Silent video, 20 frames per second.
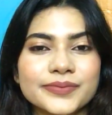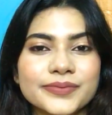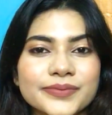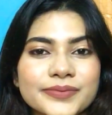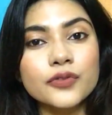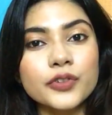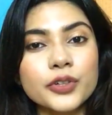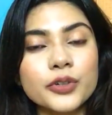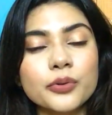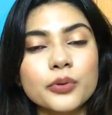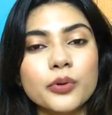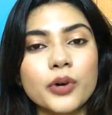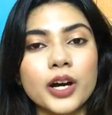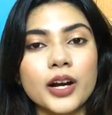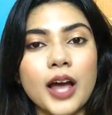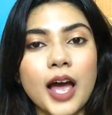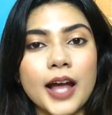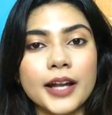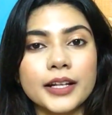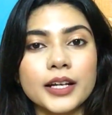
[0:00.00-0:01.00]
Those of you who are
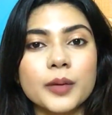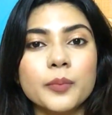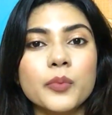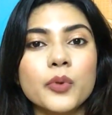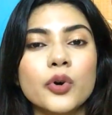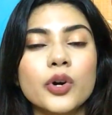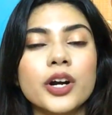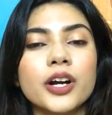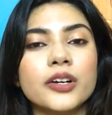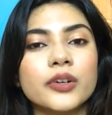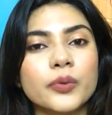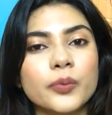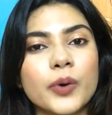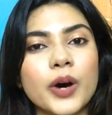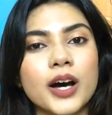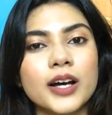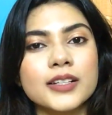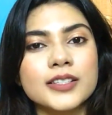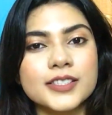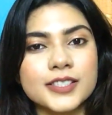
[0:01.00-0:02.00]
at a more
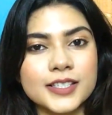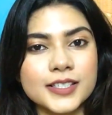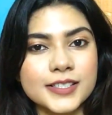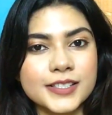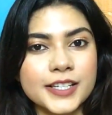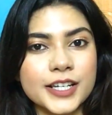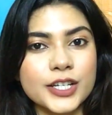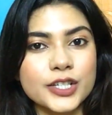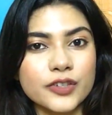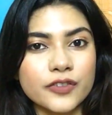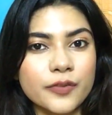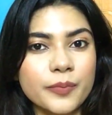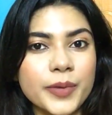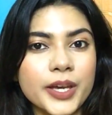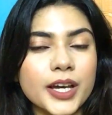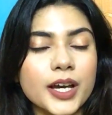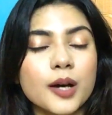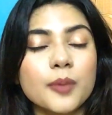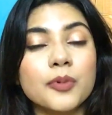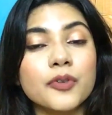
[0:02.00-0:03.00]
advanced stage of
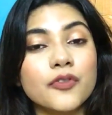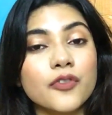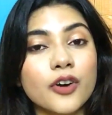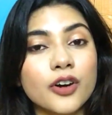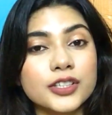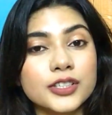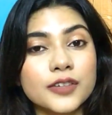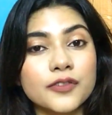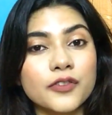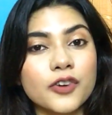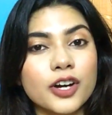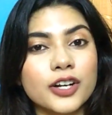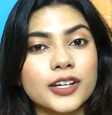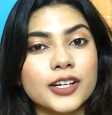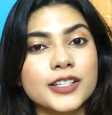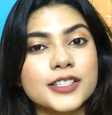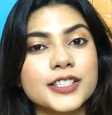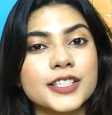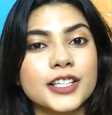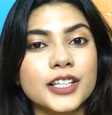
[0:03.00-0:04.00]
makeup, of course I've got a
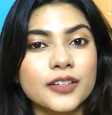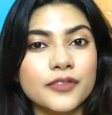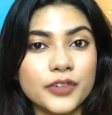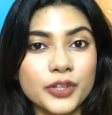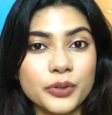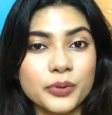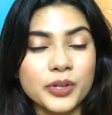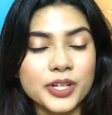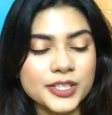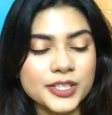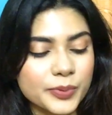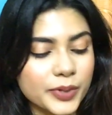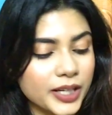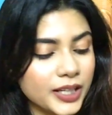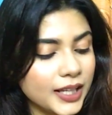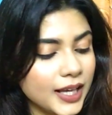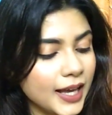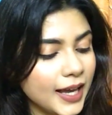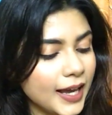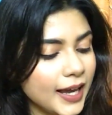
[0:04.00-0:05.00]
concealer for you
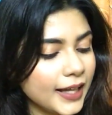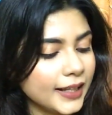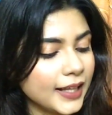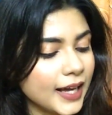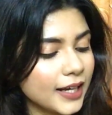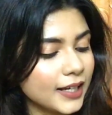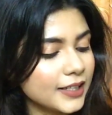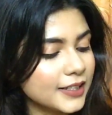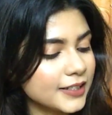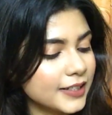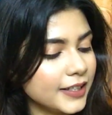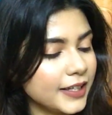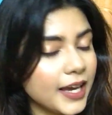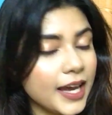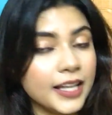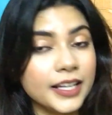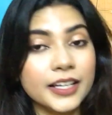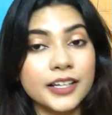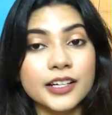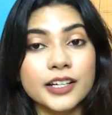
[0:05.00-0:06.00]
well, and that is the
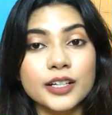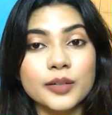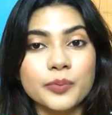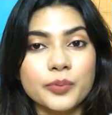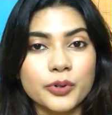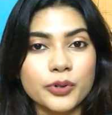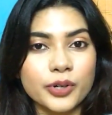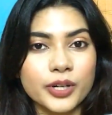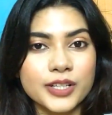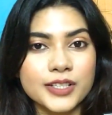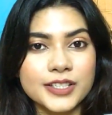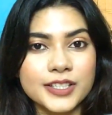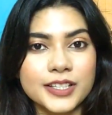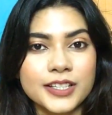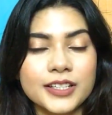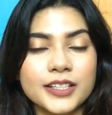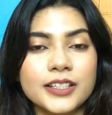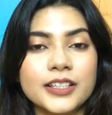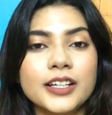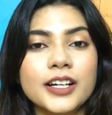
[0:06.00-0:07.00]
LA Girl Pro
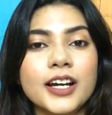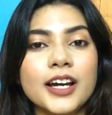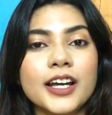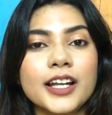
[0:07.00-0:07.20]
Concealer.